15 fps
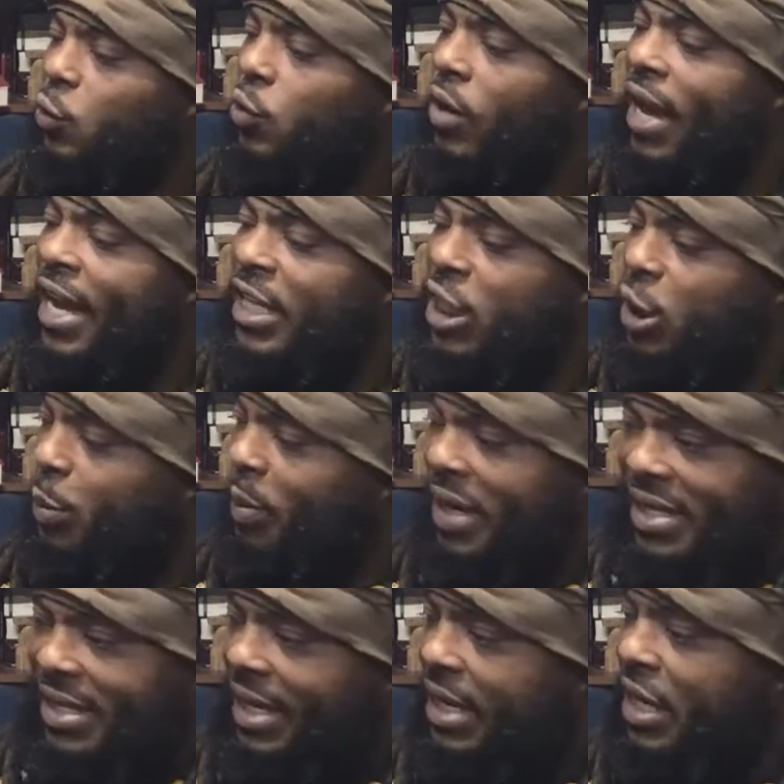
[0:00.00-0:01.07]

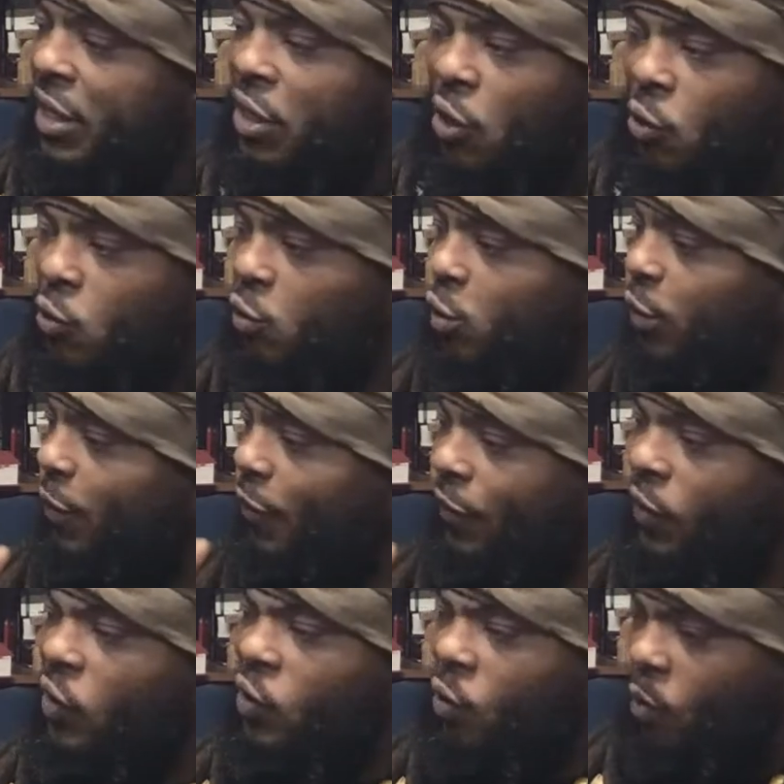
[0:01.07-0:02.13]
explicitly knows
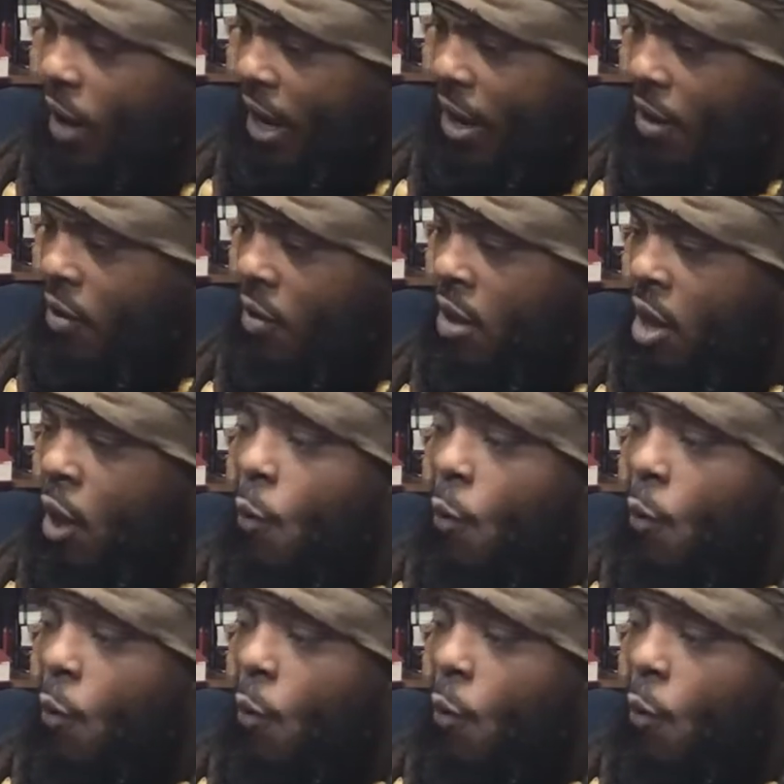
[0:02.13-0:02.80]
full well